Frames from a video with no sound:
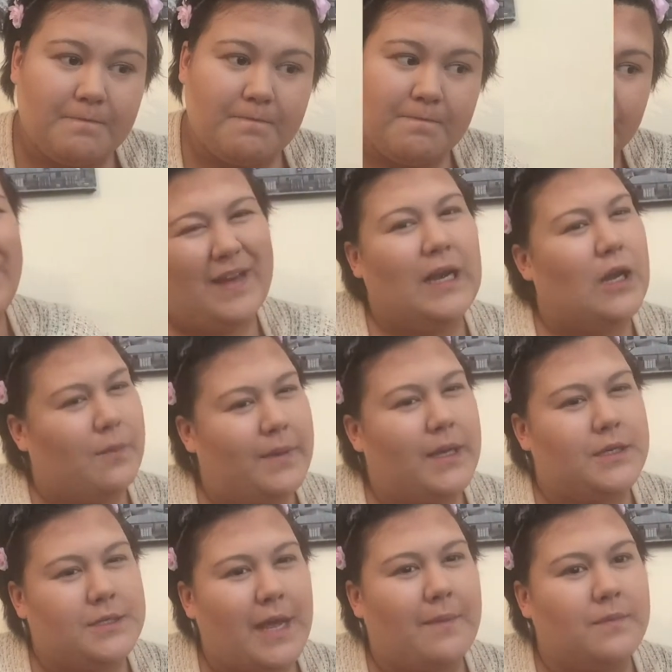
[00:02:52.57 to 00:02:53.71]
I feel a little bit
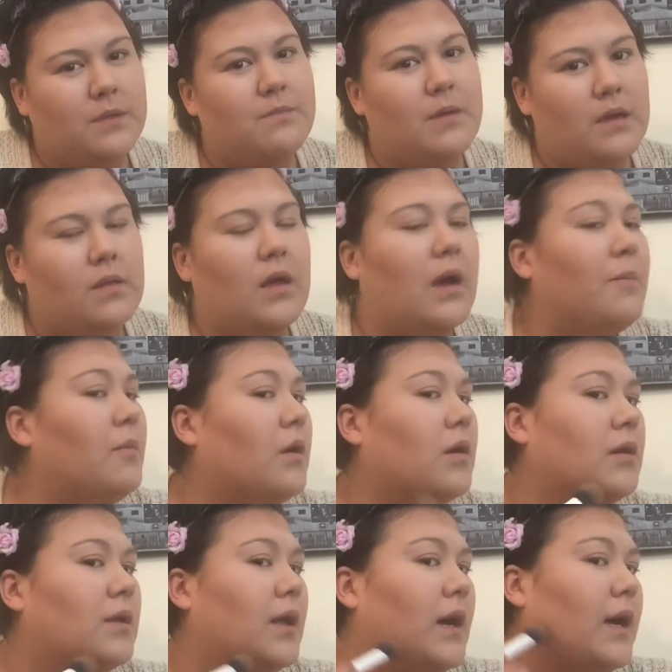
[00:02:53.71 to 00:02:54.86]
ashamed admitting that, I'm not
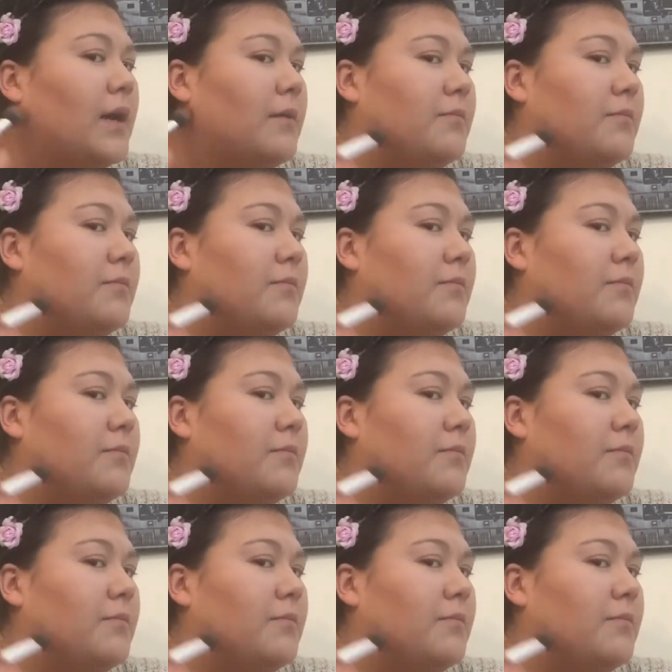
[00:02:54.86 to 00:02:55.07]
gonna lie.